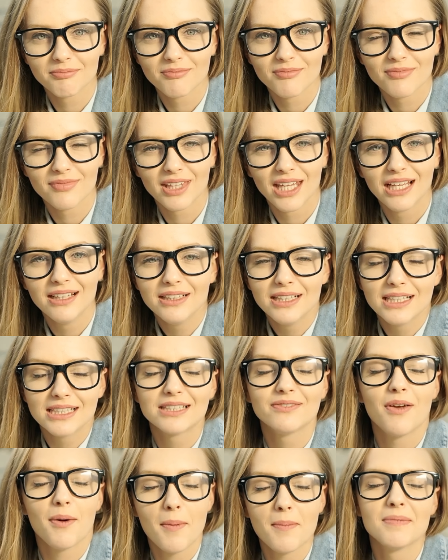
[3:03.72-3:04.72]
Verbal
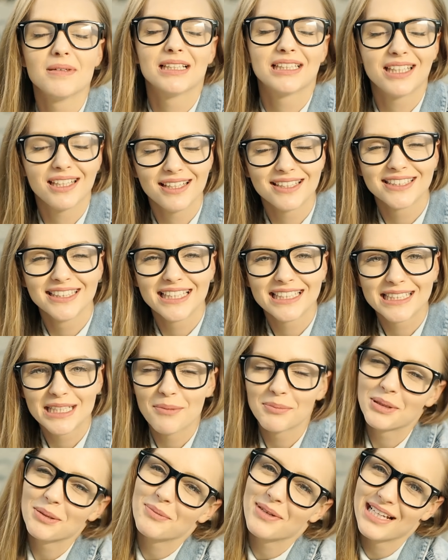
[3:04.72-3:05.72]
fillers such as
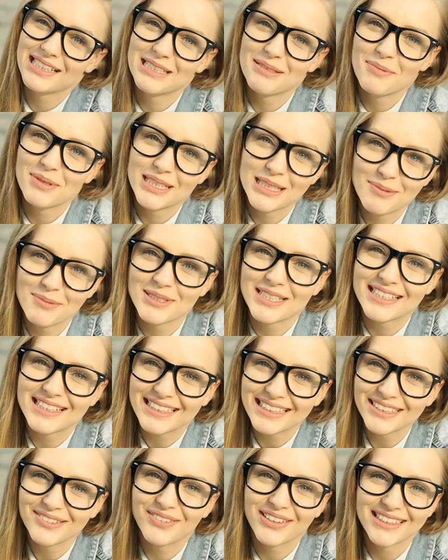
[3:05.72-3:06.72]

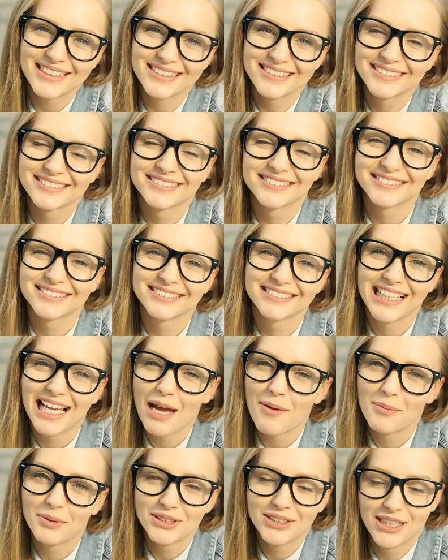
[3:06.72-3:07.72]
you know,
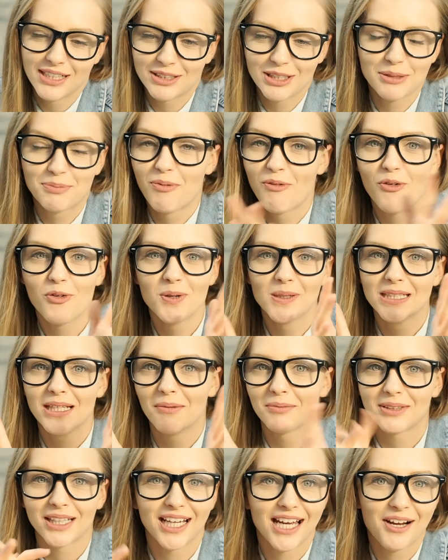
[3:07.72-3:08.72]
like, or sort
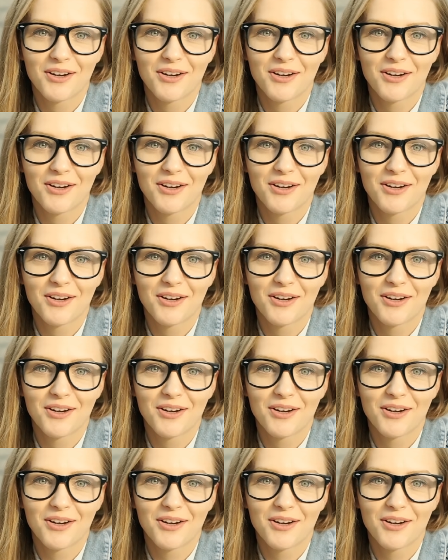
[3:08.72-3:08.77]
of